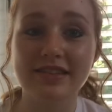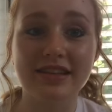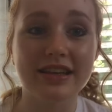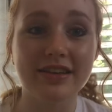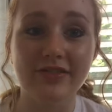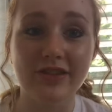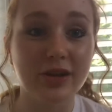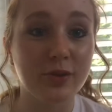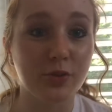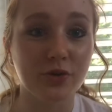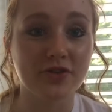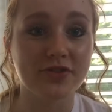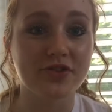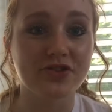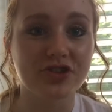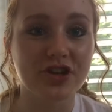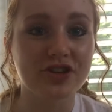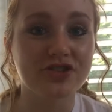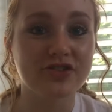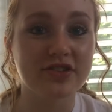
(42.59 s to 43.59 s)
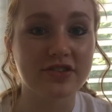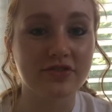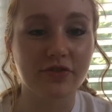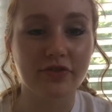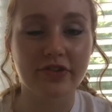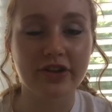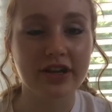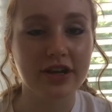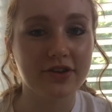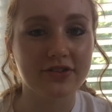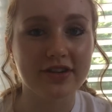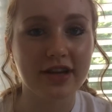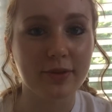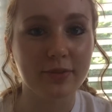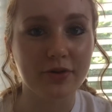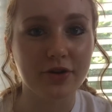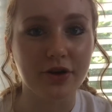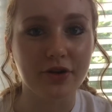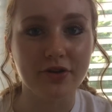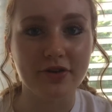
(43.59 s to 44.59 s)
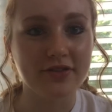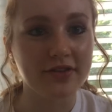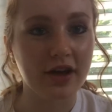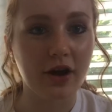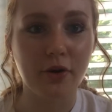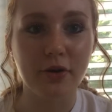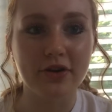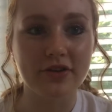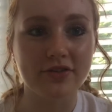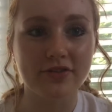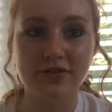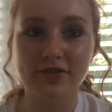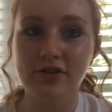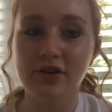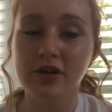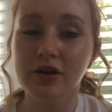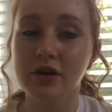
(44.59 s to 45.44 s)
leave any more suggestions for videos down below because I always